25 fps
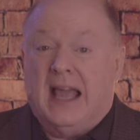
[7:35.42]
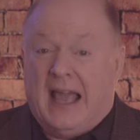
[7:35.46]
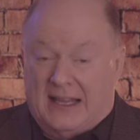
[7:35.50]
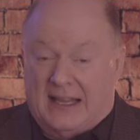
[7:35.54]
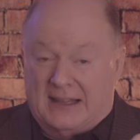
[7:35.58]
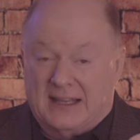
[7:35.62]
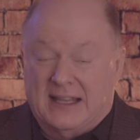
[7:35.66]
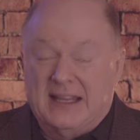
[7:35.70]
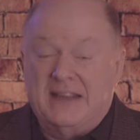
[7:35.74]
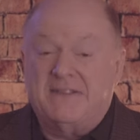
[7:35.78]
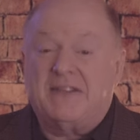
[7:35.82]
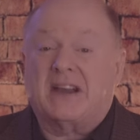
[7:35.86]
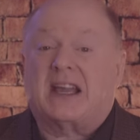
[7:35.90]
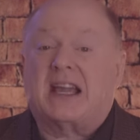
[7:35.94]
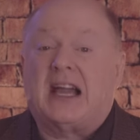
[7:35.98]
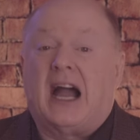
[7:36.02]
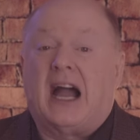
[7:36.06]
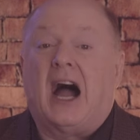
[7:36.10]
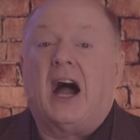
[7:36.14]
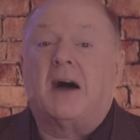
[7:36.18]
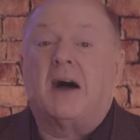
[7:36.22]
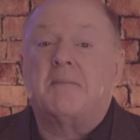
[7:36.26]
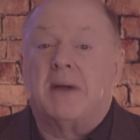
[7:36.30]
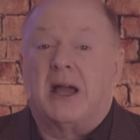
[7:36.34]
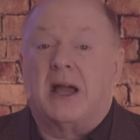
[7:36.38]
and leave a
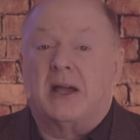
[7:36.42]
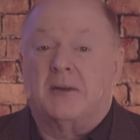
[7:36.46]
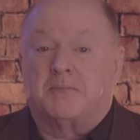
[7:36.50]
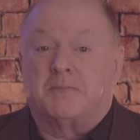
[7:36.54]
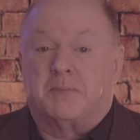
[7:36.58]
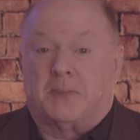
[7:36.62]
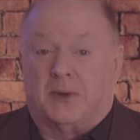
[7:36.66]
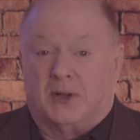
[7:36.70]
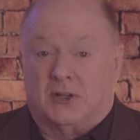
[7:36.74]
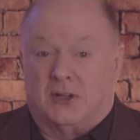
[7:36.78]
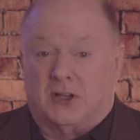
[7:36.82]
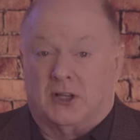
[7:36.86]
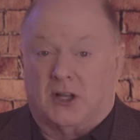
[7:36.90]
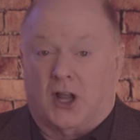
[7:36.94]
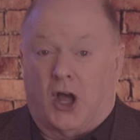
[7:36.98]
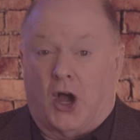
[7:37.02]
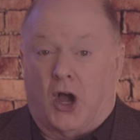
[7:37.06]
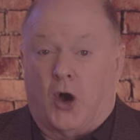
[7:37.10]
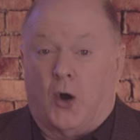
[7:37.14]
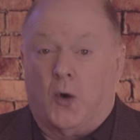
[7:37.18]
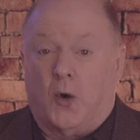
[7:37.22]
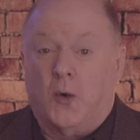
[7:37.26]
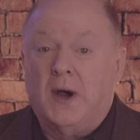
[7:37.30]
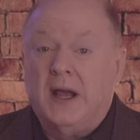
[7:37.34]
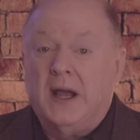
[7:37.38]
comment
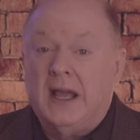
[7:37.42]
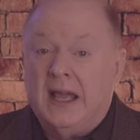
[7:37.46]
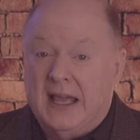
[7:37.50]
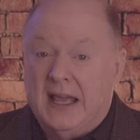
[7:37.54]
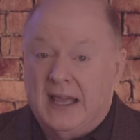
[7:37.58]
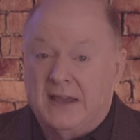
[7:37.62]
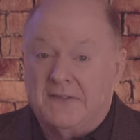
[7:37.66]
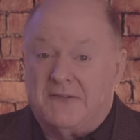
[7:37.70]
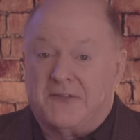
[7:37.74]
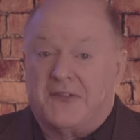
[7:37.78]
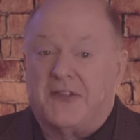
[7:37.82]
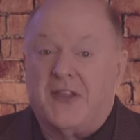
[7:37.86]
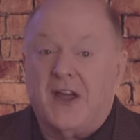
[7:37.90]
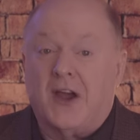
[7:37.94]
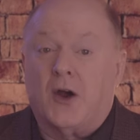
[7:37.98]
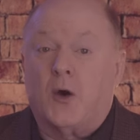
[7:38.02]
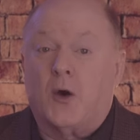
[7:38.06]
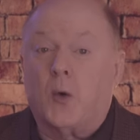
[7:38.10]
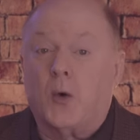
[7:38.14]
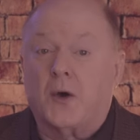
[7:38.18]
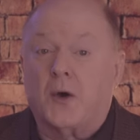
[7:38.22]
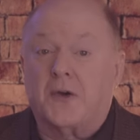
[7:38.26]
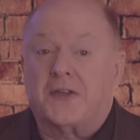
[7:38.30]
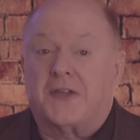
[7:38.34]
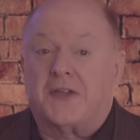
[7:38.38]
below if there
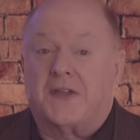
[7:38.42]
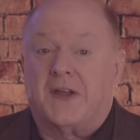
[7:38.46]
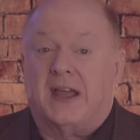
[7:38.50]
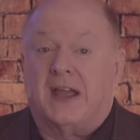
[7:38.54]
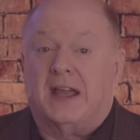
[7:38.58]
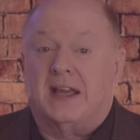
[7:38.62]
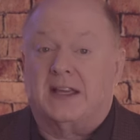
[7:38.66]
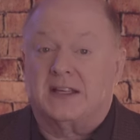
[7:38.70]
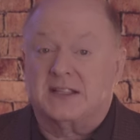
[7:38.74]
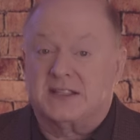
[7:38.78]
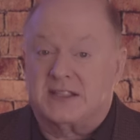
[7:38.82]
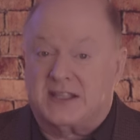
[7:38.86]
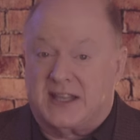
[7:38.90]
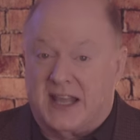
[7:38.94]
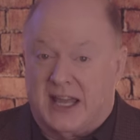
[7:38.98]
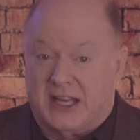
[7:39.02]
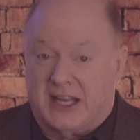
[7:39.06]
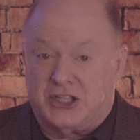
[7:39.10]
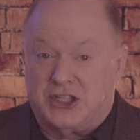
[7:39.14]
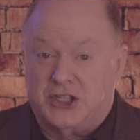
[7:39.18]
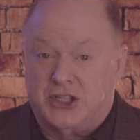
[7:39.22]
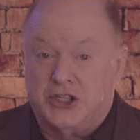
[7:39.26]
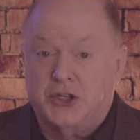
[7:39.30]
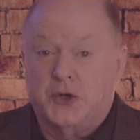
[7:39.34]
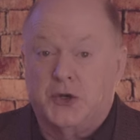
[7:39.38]
were things
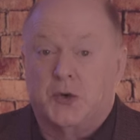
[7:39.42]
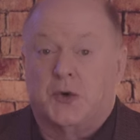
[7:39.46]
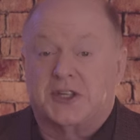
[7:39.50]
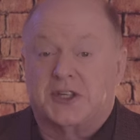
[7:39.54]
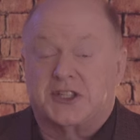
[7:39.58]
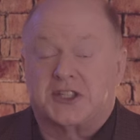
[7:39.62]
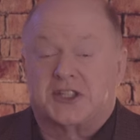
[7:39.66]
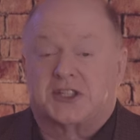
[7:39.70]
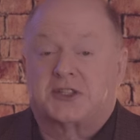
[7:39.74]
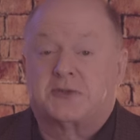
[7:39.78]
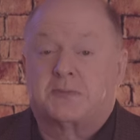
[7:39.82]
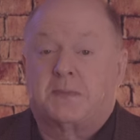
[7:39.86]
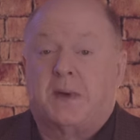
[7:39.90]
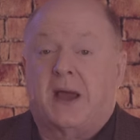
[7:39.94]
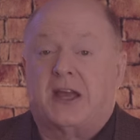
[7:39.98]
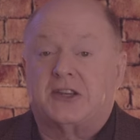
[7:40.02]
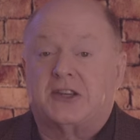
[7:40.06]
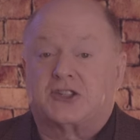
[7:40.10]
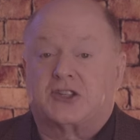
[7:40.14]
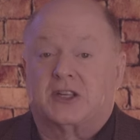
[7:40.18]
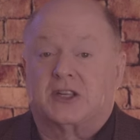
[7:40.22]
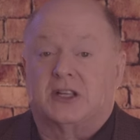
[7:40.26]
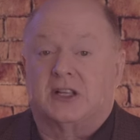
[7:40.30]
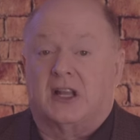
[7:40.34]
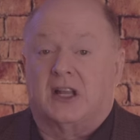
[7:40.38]
that you
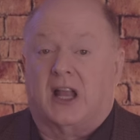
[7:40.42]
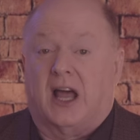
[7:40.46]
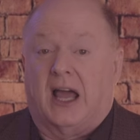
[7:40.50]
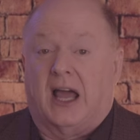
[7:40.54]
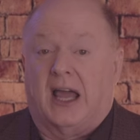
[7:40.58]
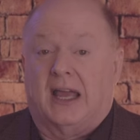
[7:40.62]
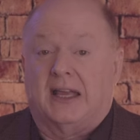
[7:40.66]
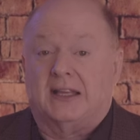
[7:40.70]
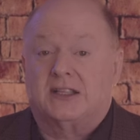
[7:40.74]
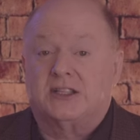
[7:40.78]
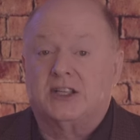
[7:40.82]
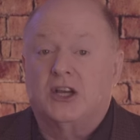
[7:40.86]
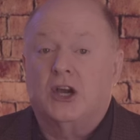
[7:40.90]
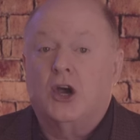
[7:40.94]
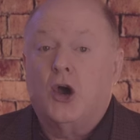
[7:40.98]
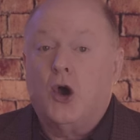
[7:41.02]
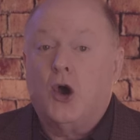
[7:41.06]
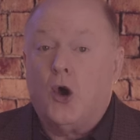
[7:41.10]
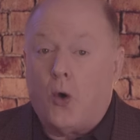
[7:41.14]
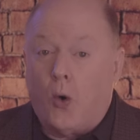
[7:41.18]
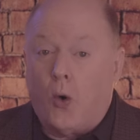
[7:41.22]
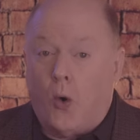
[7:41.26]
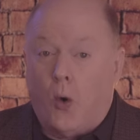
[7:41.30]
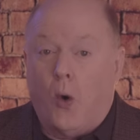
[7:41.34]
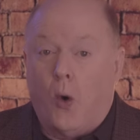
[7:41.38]
especially liked
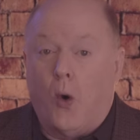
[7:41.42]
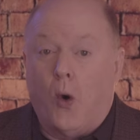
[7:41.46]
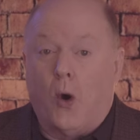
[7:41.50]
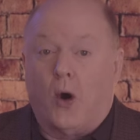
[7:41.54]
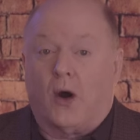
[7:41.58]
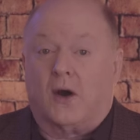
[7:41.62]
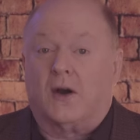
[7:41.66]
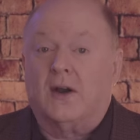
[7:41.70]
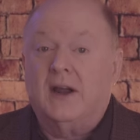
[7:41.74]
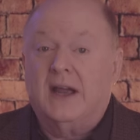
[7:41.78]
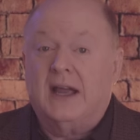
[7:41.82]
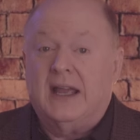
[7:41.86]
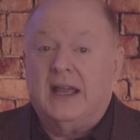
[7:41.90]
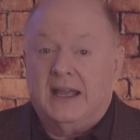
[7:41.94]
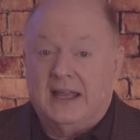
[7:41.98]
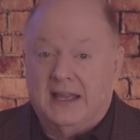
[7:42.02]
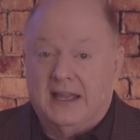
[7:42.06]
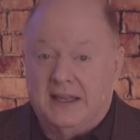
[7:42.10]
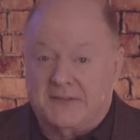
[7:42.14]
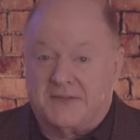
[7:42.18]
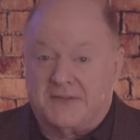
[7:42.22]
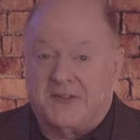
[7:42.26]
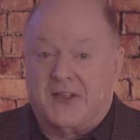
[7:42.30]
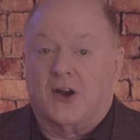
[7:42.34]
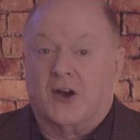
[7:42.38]
or
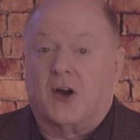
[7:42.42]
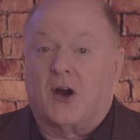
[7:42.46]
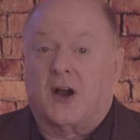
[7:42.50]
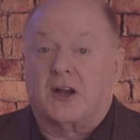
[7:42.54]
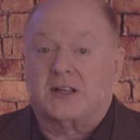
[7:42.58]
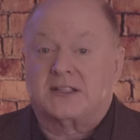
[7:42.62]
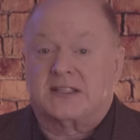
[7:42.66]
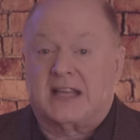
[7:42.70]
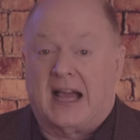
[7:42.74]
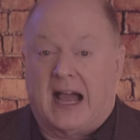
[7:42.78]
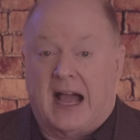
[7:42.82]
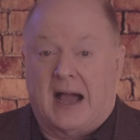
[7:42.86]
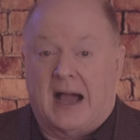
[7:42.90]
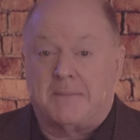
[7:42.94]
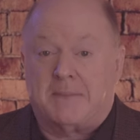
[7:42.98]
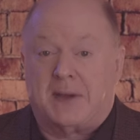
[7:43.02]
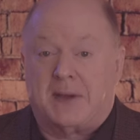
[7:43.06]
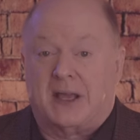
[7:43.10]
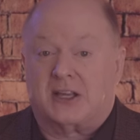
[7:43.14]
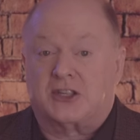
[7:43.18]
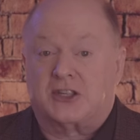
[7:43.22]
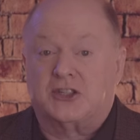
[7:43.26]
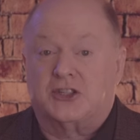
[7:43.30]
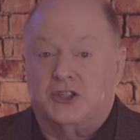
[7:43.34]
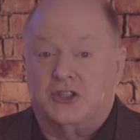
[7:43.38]
if there are
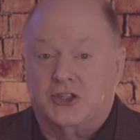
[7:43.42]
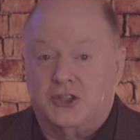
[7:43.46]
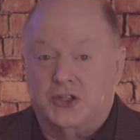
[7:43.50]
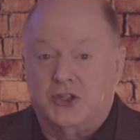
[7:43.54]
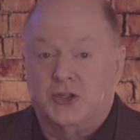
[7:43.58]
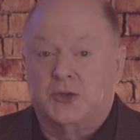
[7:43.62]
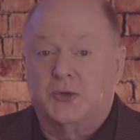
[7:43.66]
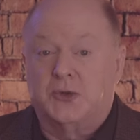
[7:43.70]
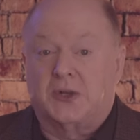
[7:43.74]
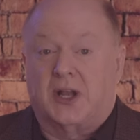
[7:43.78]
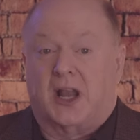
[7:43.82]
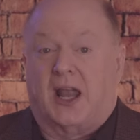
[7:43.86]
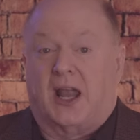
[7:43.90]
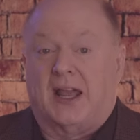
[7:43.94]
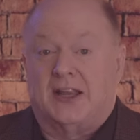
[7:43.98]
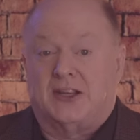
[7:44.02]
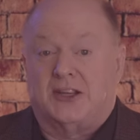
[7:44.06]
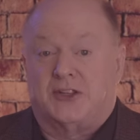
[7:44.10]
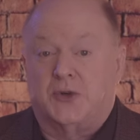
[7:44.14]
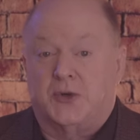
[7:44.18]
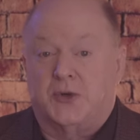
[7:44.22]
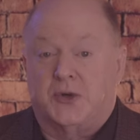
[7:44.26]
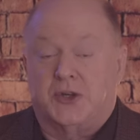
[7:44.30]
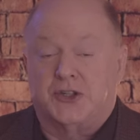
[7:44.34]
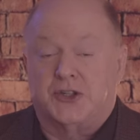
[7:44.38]
topics you'd
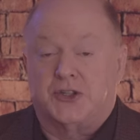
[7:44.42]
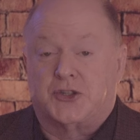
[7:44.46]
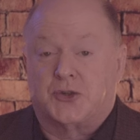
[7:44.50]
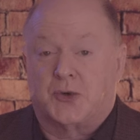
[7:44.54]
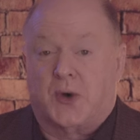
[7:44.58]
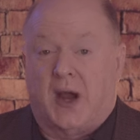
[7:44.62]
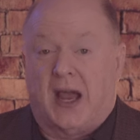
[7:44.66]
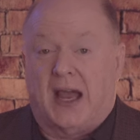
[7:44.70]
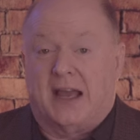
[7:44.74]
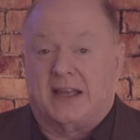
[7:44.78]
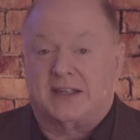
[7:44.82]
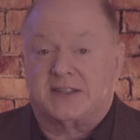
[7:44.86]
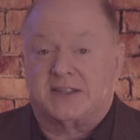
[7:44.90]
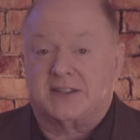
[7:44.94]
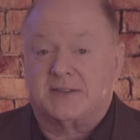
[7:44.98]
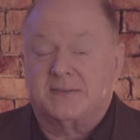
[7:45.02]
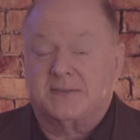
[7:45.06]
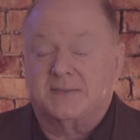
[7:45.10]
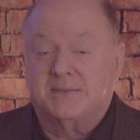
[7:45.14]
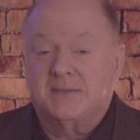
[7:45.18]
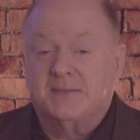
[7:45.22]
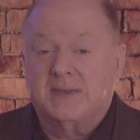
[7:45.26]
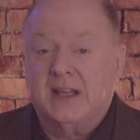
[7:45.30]
like to address.